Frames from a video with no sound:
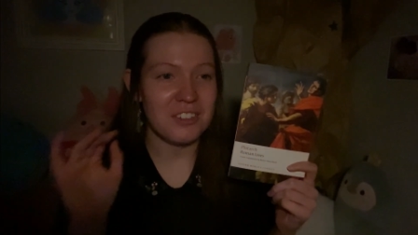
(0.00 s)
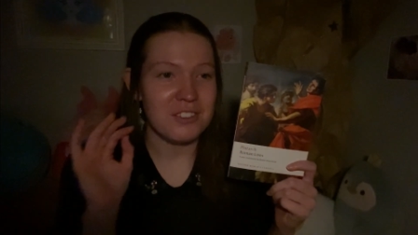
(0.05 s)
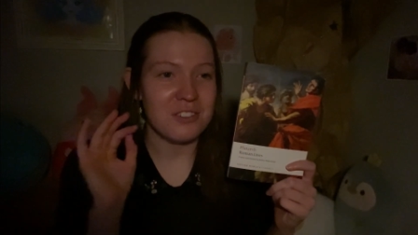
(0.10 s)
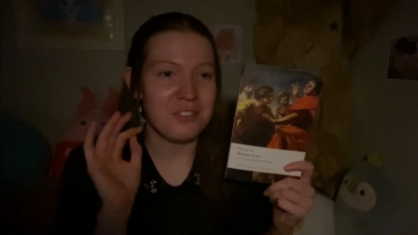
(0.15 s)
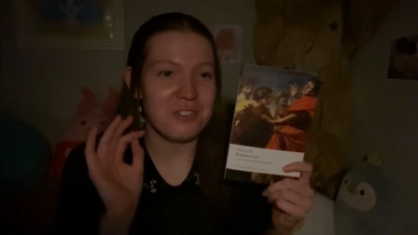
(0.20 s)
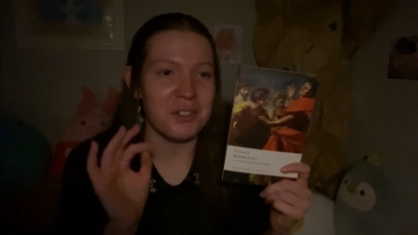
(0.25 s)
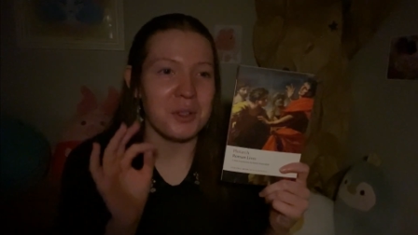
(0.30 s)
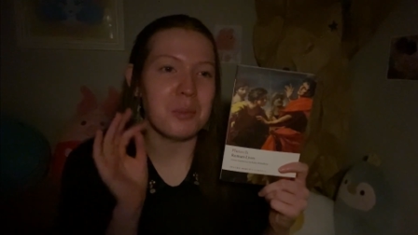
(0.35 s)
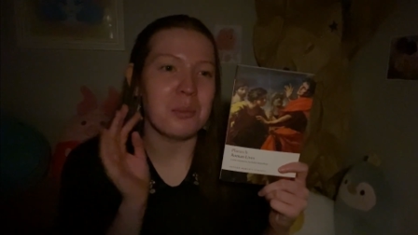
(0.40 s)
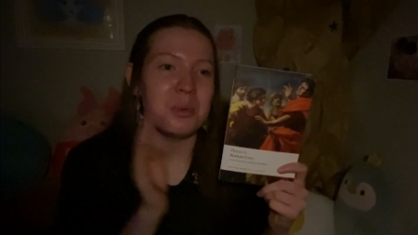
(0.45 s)

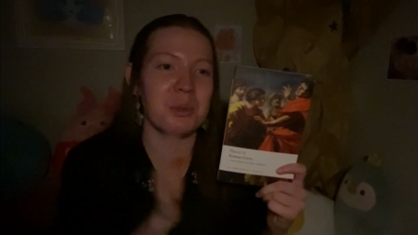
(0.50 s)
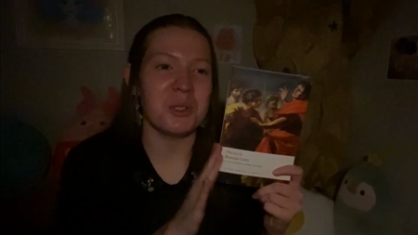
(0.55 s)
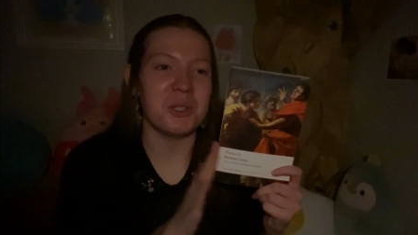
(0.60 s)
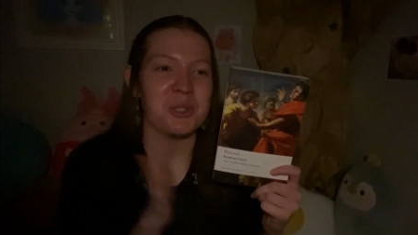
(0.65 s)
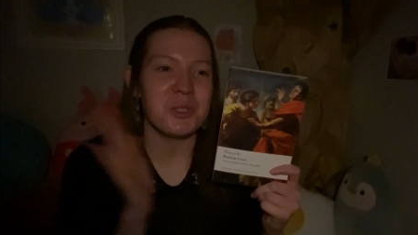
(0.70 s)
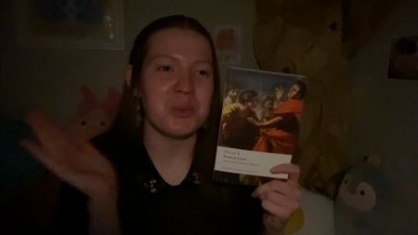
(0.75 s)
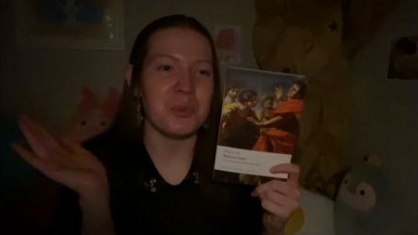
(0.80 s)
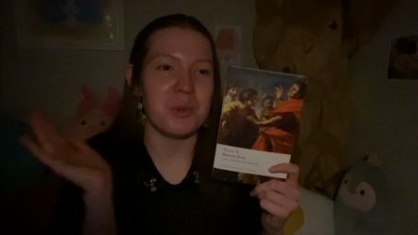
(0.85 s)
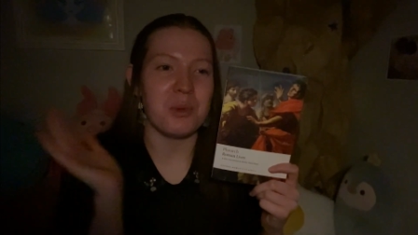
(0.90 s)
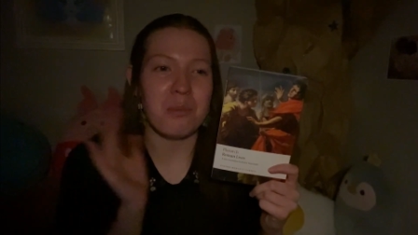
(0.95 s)
for
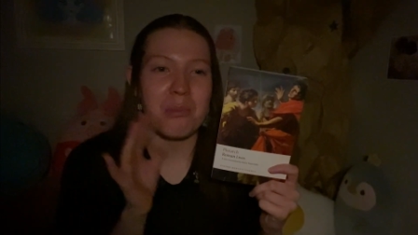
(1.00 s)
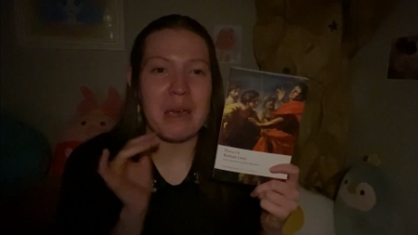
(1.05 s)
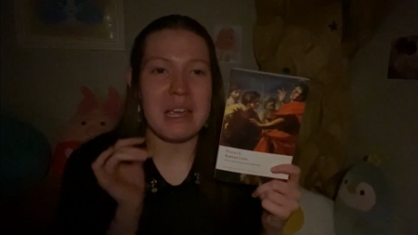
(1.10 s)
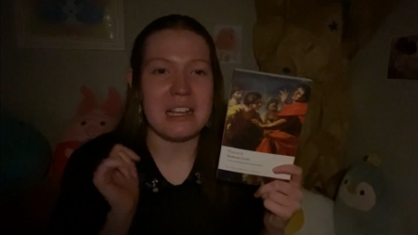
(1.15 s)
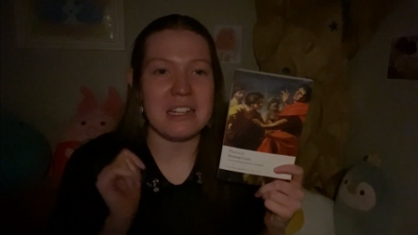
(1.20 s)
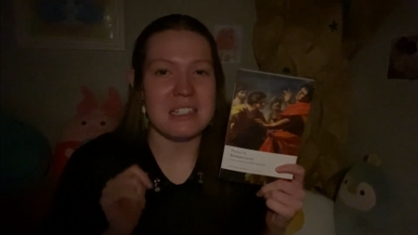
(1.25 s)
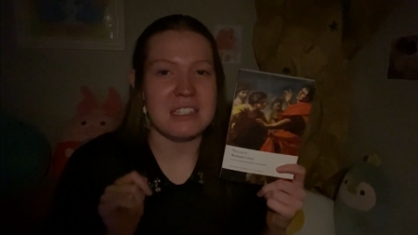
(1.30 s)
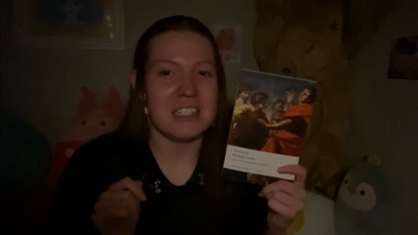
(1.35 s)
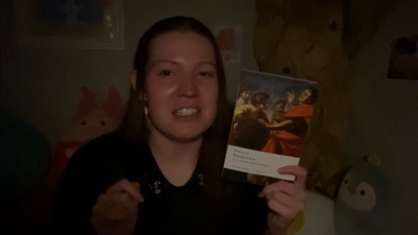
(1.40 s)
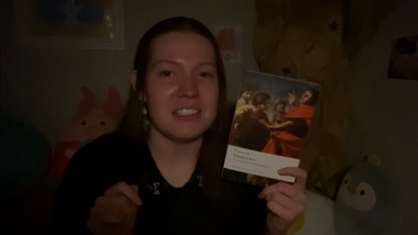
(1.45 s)
books with
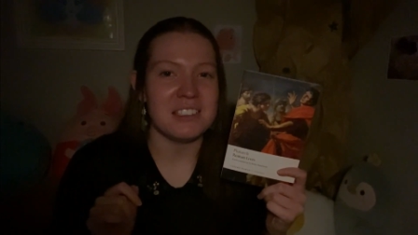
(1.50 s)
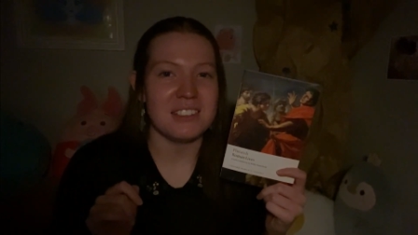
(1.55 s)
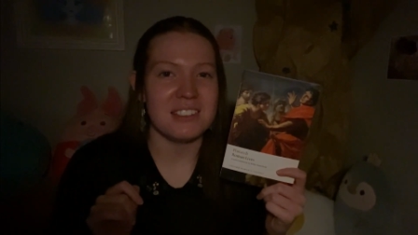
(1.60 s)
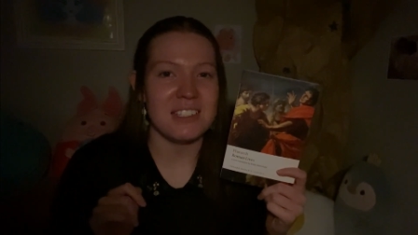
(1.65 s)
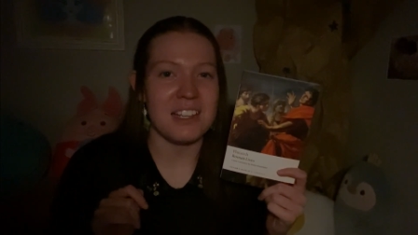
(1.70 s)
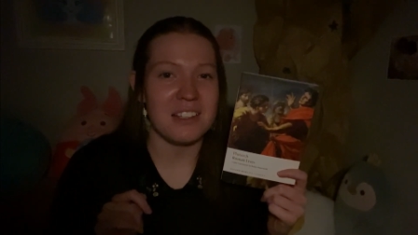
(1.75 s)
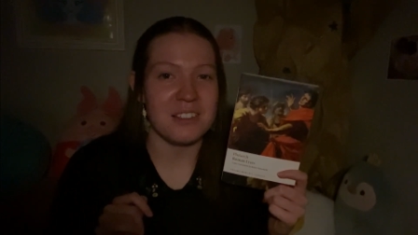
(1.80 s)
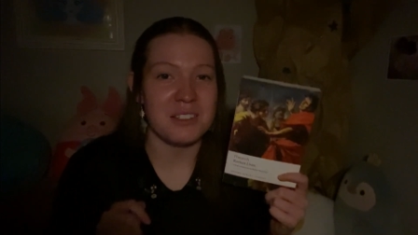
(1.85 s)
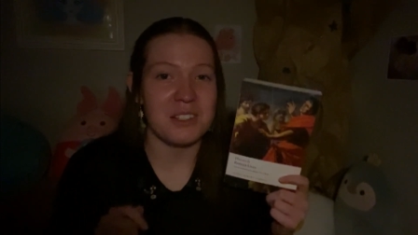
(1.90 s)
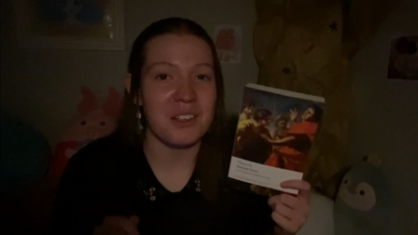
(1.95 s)
paintings
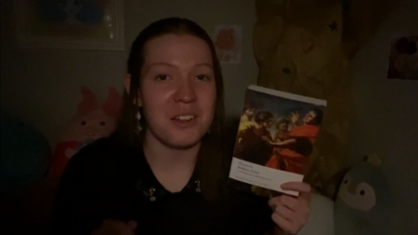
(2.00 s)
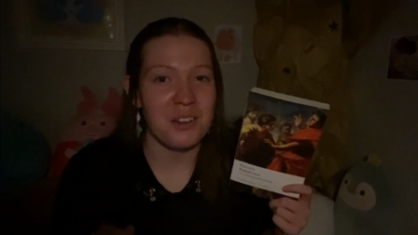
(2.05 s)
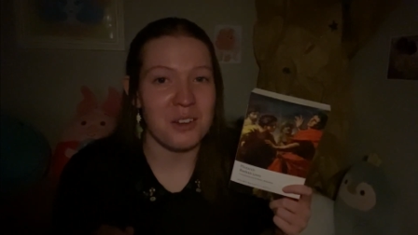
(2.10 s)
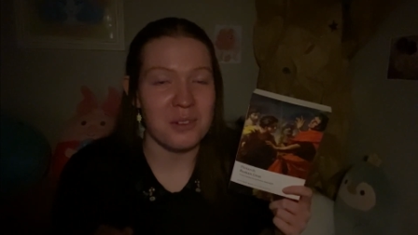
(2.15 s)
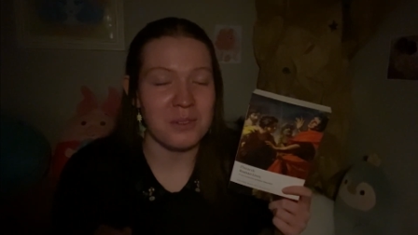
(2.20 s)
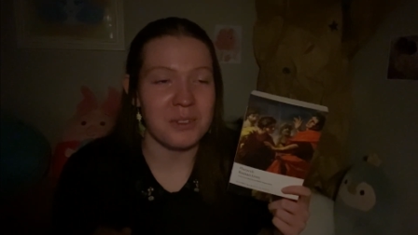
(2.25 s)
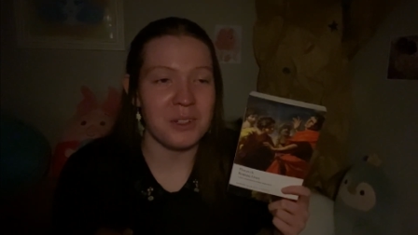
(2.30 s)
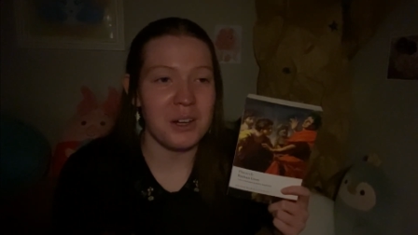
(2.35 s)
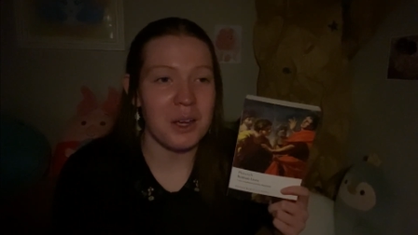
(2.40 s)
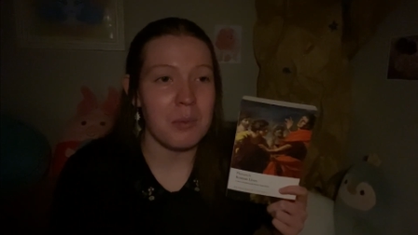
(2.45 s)
as the
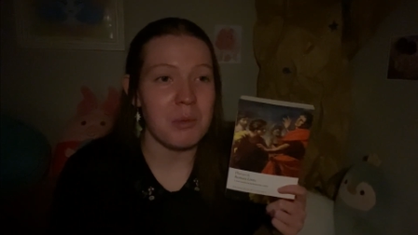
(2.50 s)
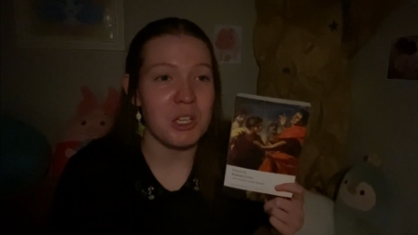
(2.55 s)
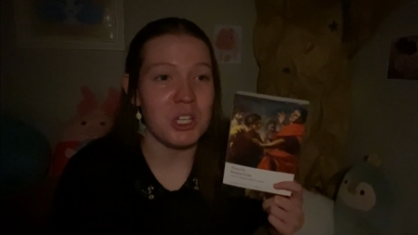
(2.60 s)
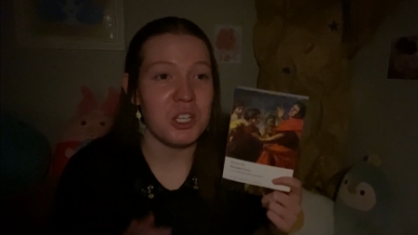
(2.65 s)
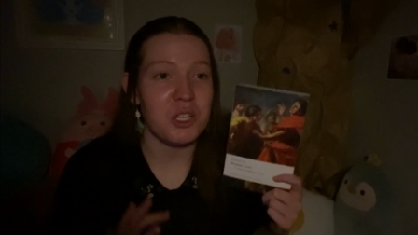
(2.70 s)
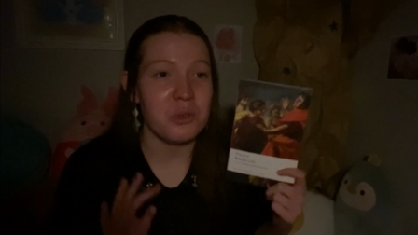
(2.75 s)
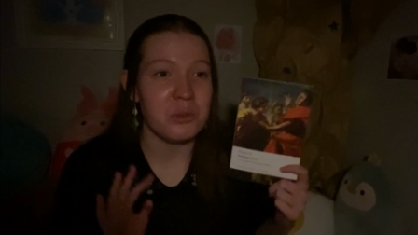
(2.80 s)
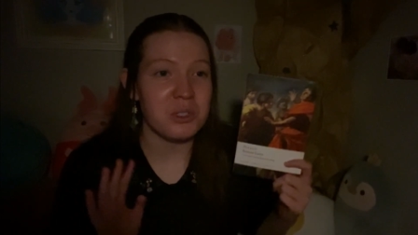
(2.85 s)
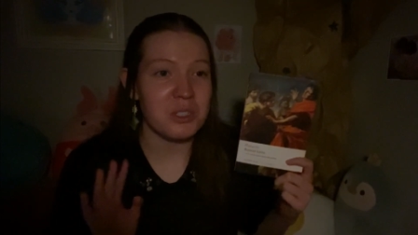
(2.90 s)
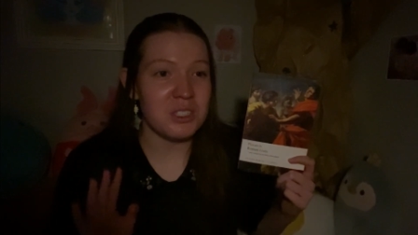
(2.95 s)
cover. I'm a
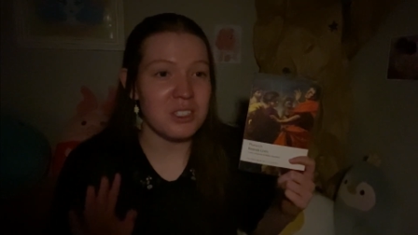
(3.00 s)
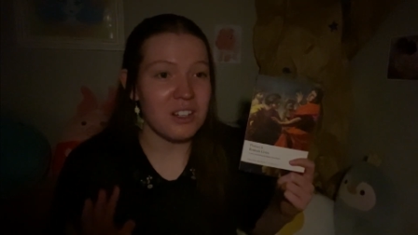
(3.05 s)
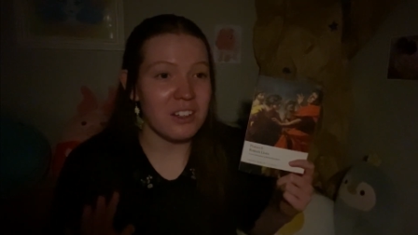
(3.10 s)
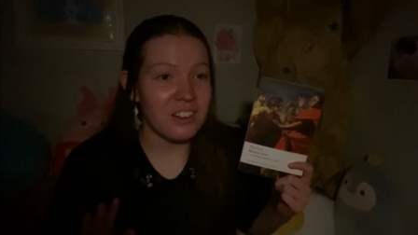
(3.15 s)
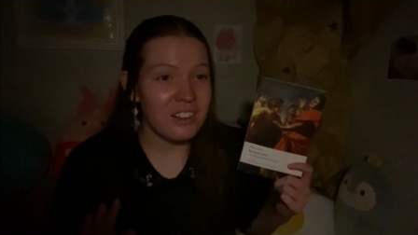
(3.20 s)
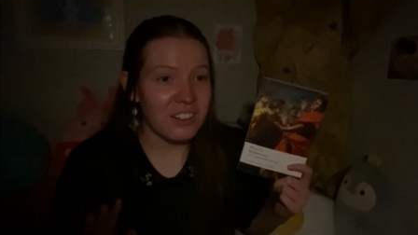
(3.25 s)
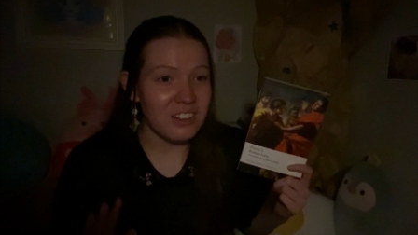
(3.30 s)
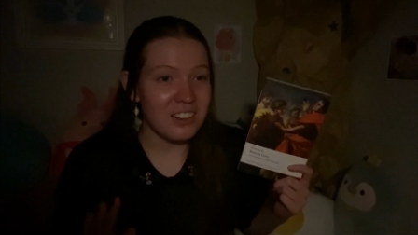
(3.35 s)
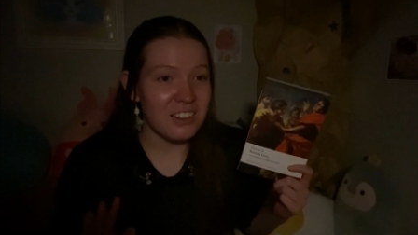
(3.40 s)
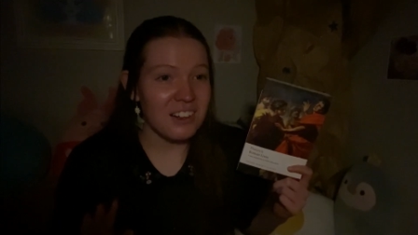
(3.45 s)
huge
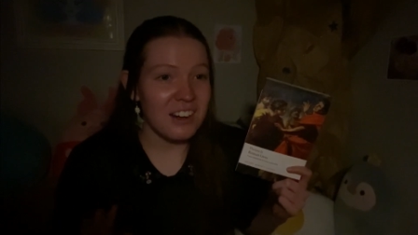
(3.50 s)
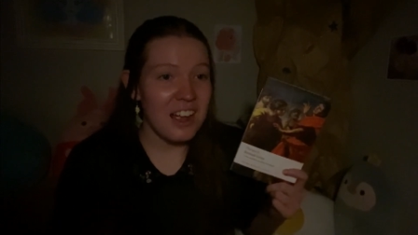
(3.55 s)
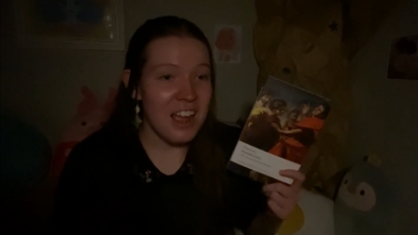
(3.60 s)
sucker.